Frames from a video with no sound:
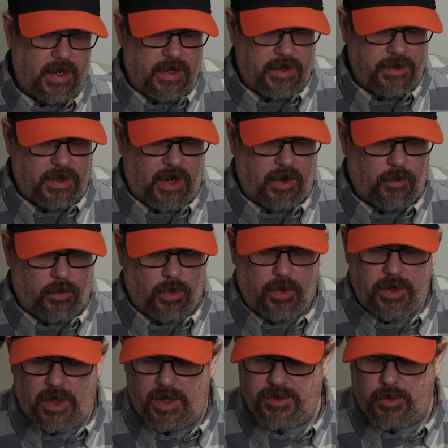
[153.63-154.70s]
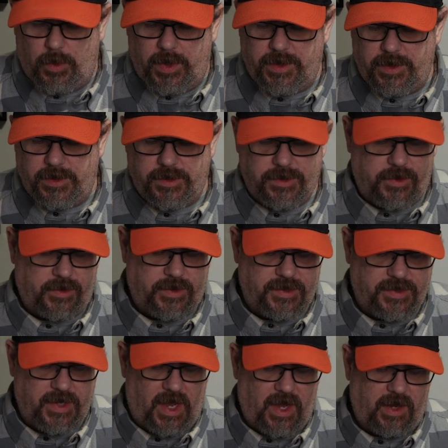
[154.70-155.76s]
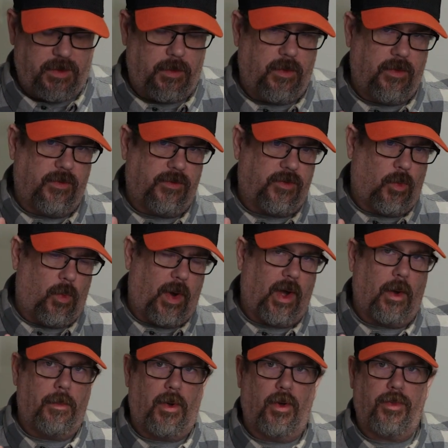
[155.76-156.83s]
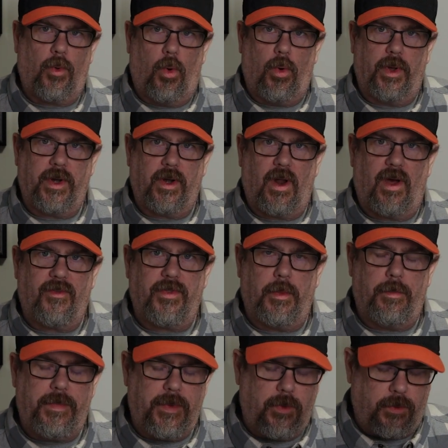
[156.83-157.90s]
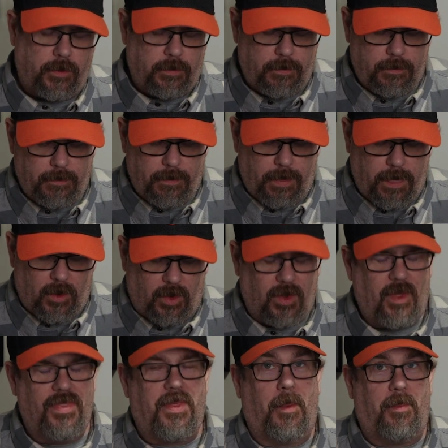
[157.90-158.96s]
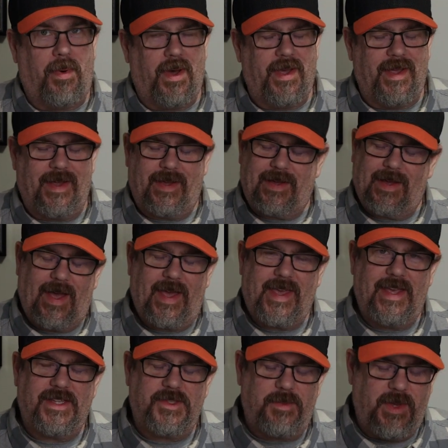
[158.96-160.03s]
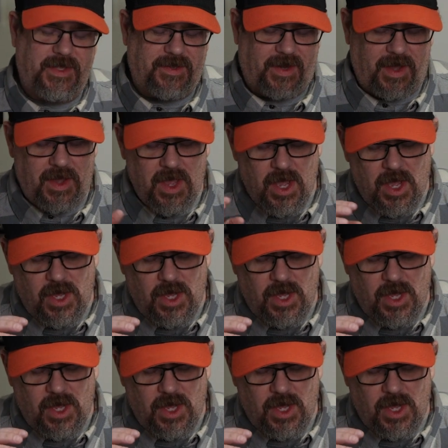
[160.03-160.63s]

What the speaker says: and I really like the way these are designed to wear both on and off the bike. I can't speak today.